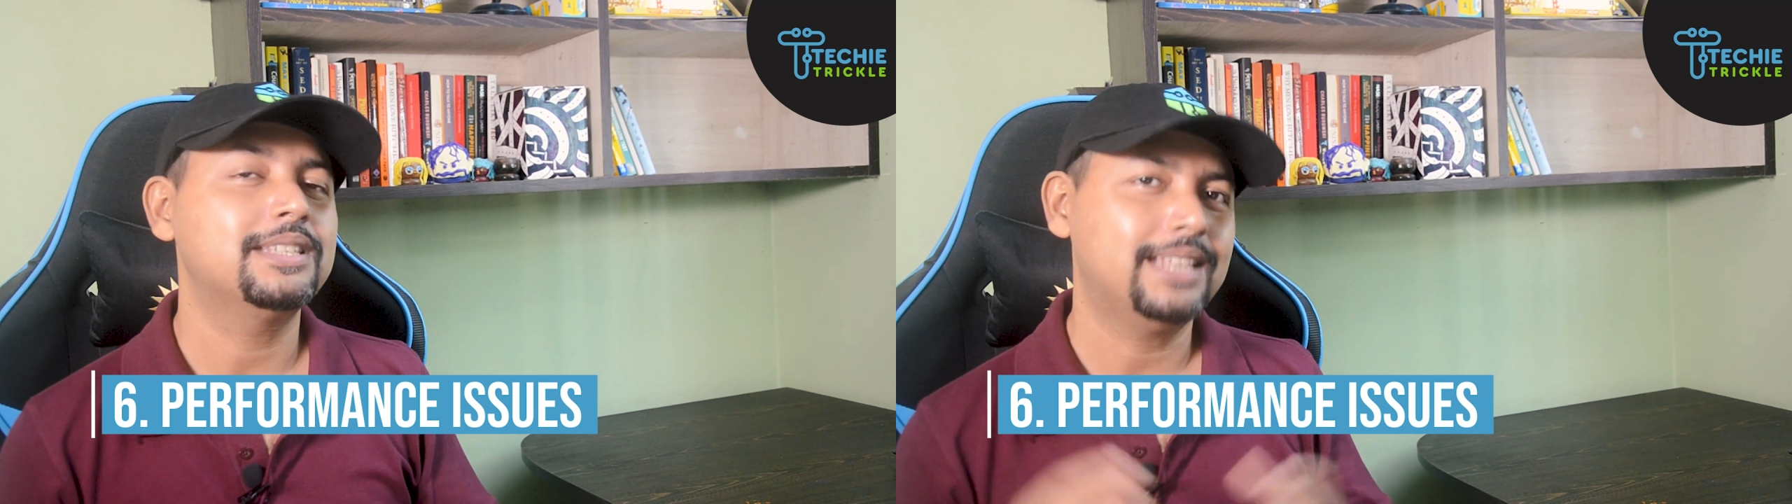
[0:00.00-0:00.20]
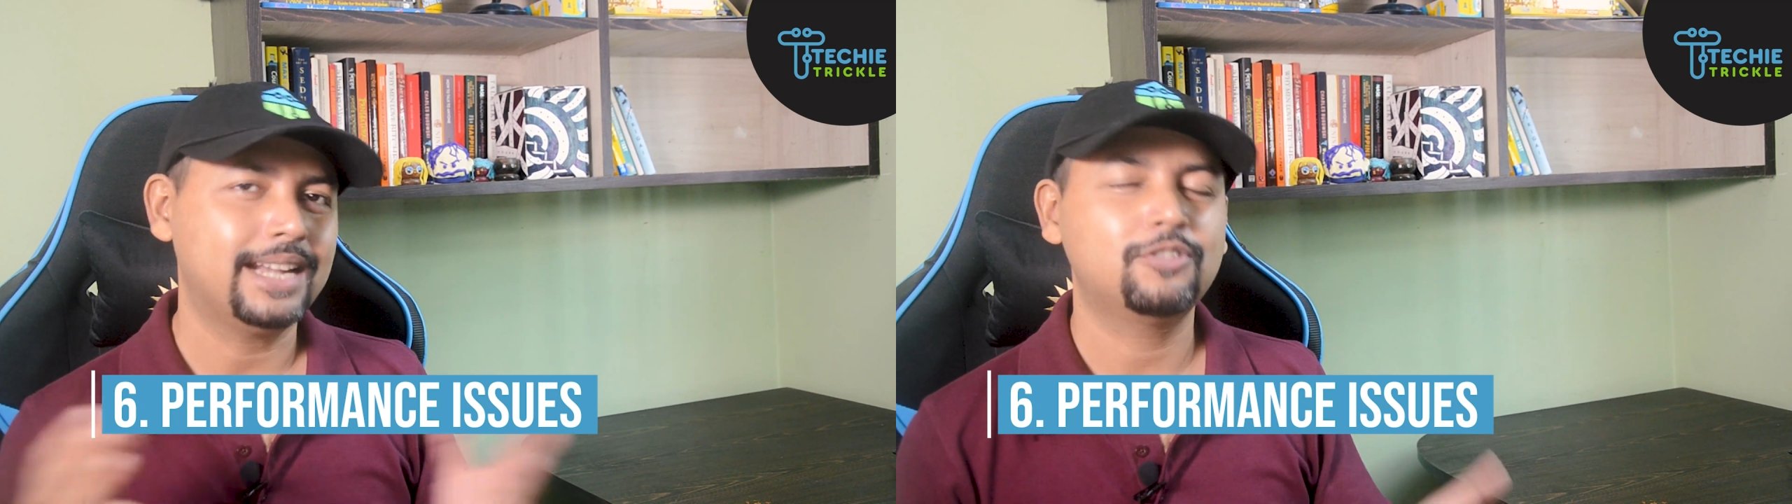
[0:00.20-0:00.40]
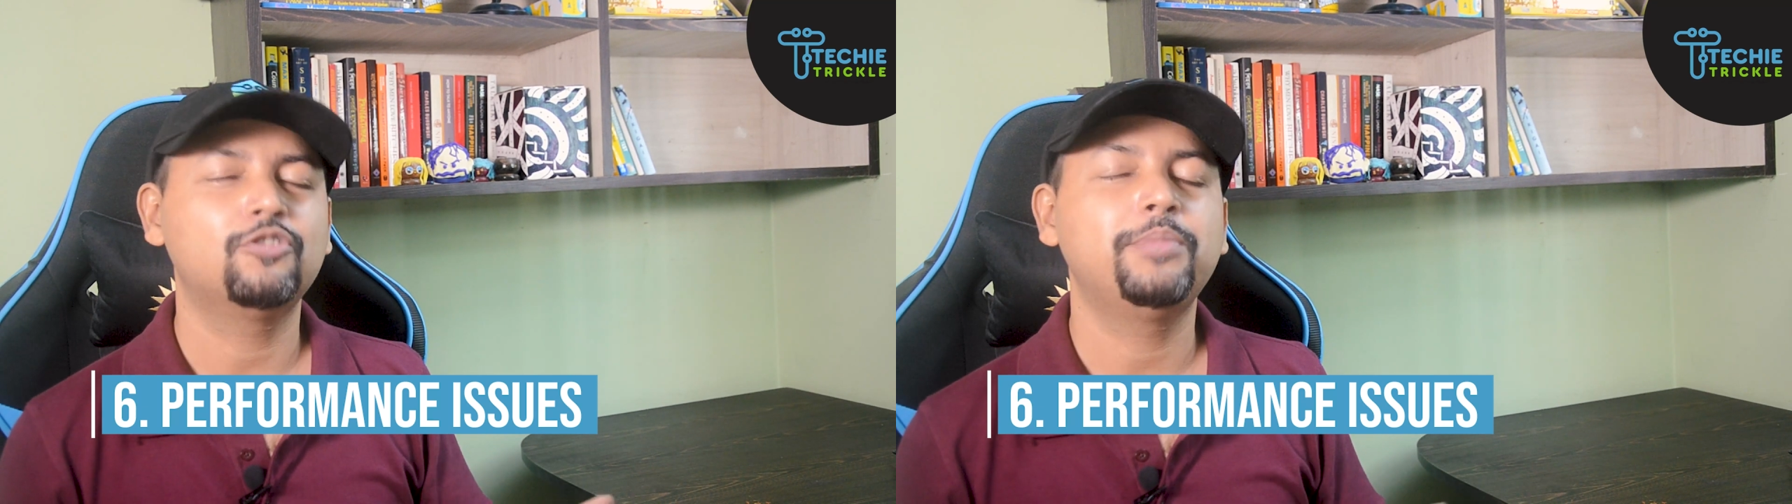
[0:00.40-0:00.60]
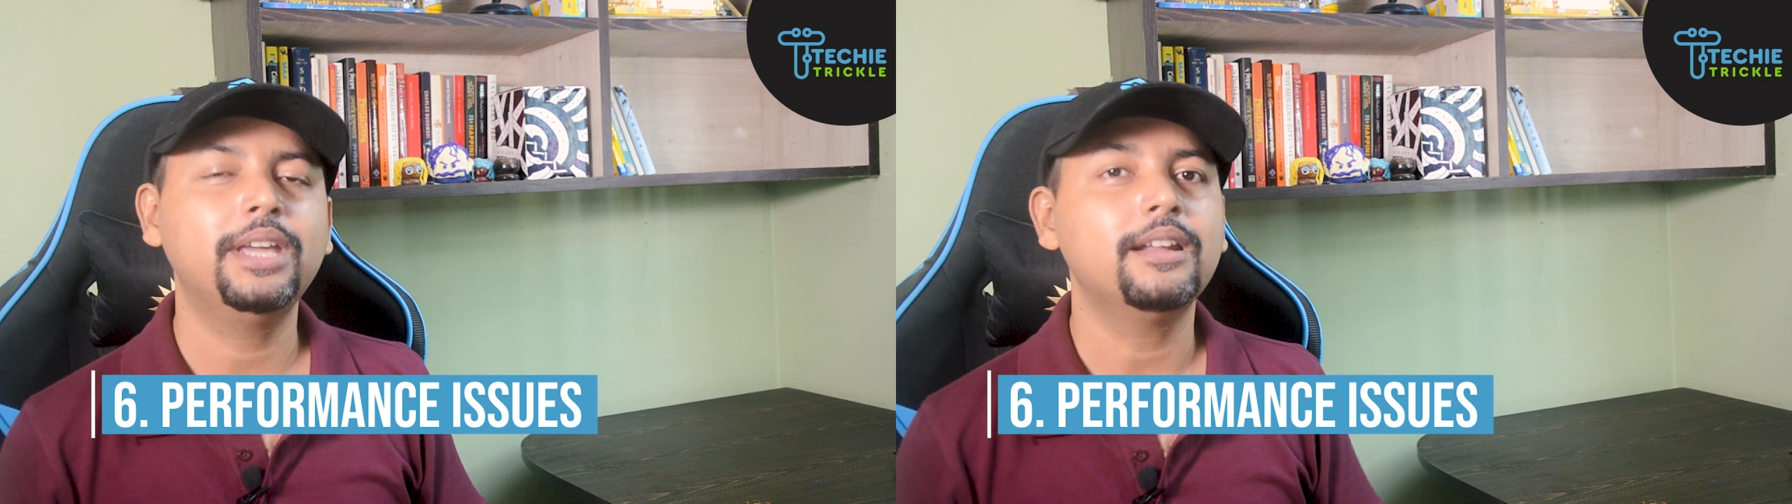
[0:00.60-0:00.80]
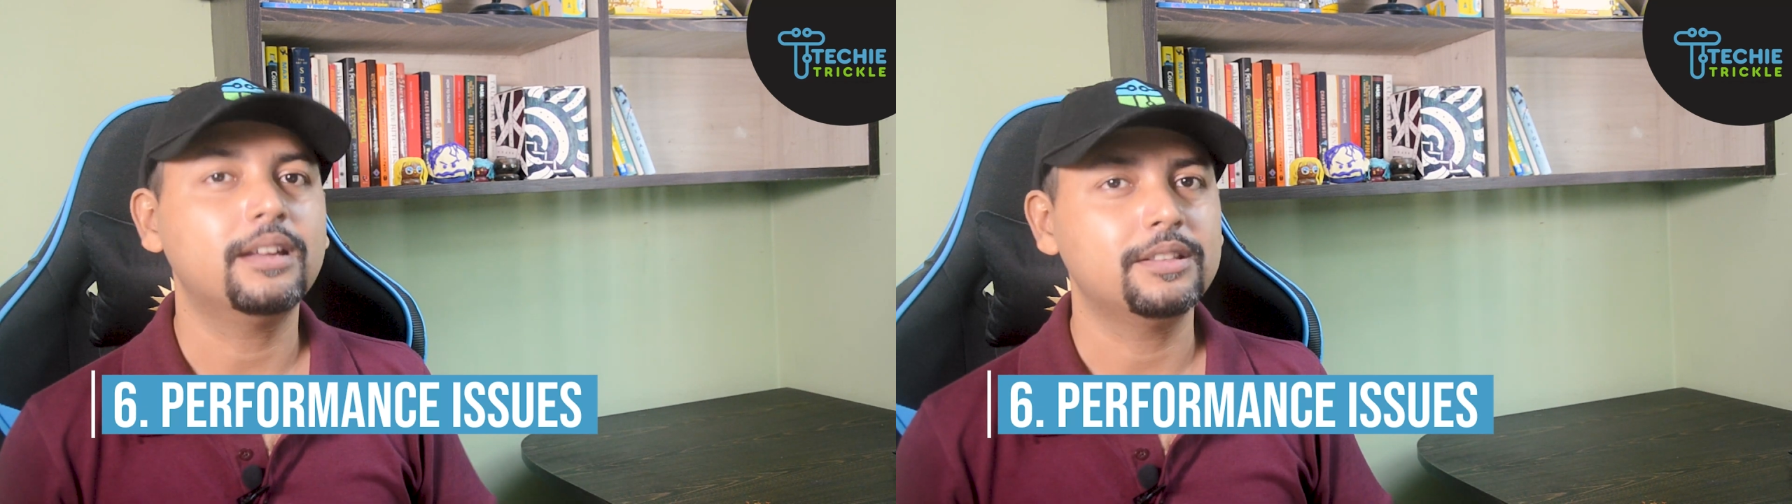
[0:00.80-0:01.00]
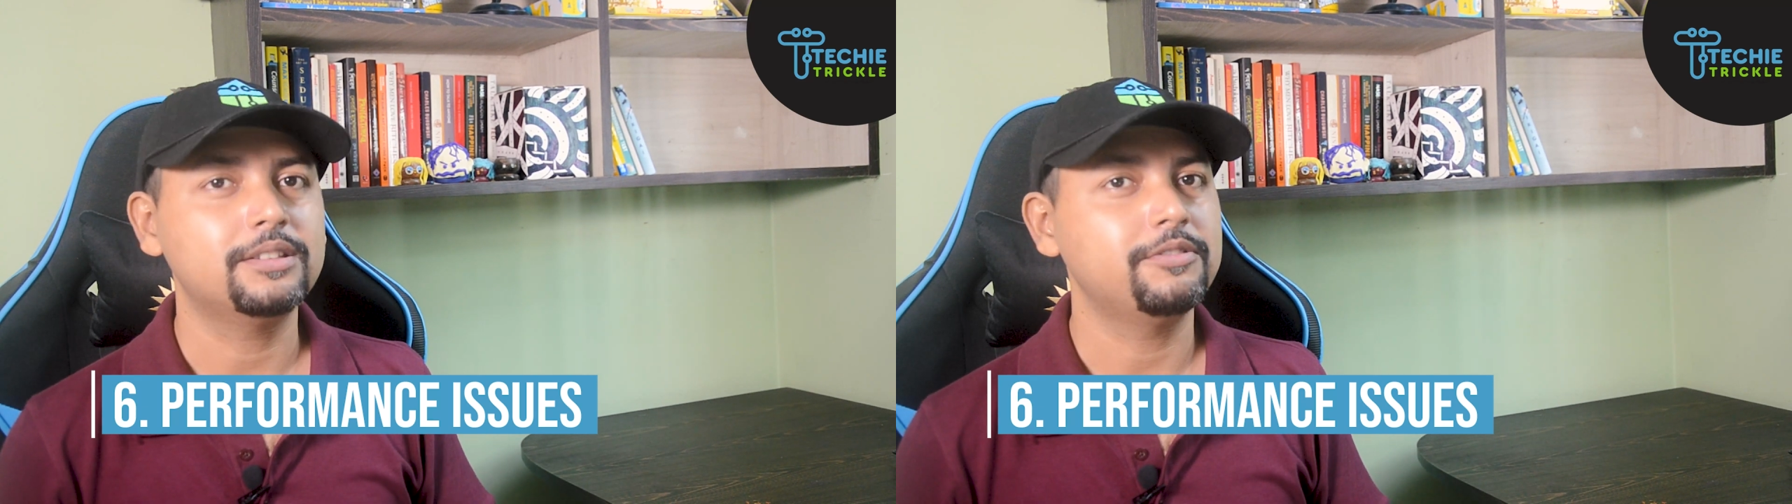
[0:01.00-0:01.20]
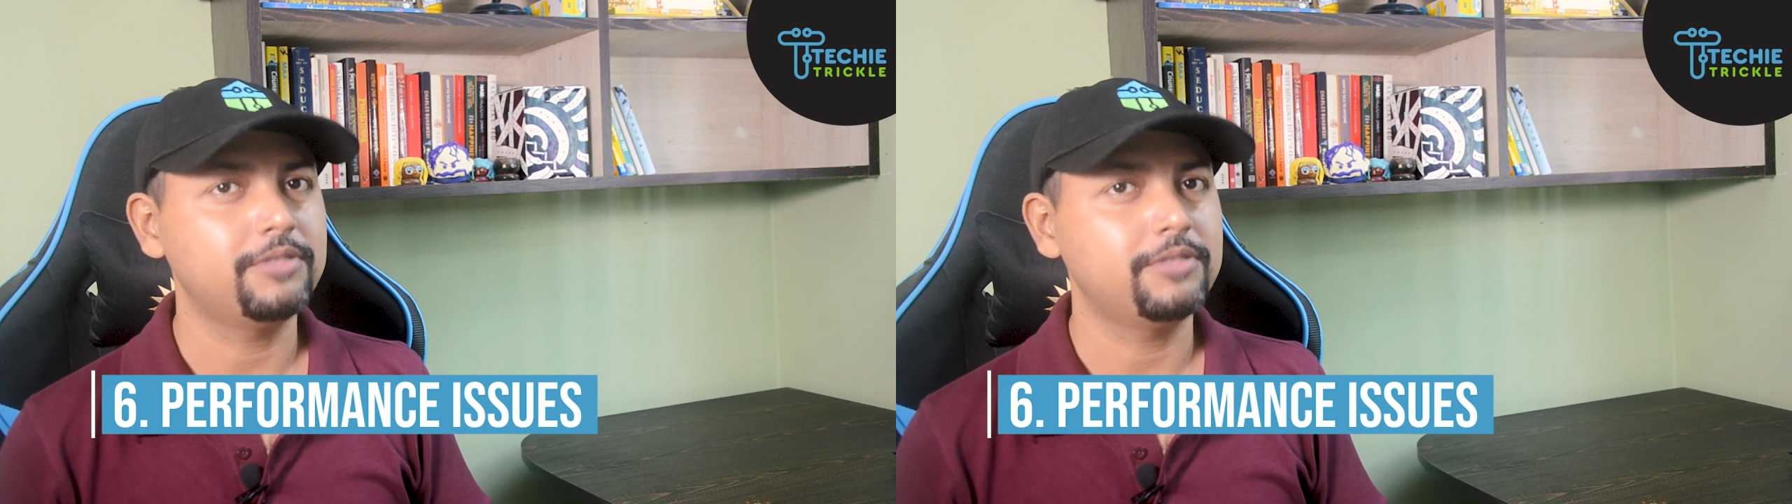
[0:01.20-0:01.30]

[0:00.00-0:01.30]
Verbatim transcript: that could be another